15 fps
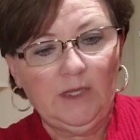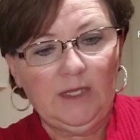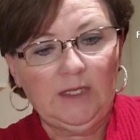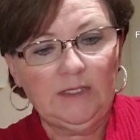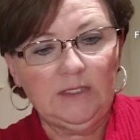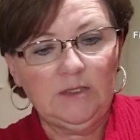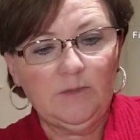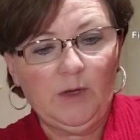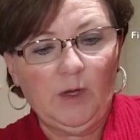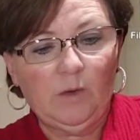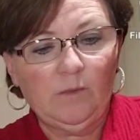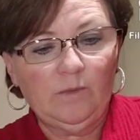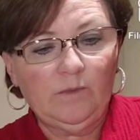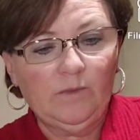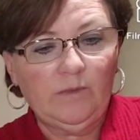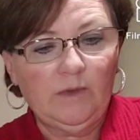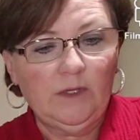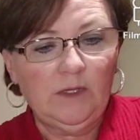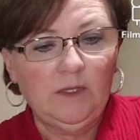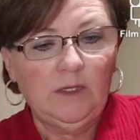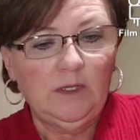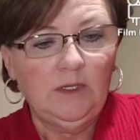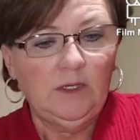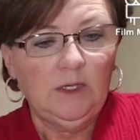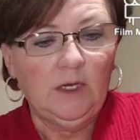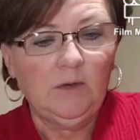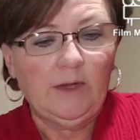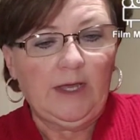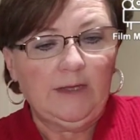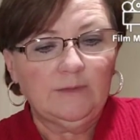Into the bowl.
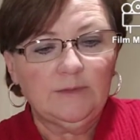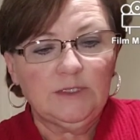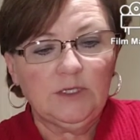Okay,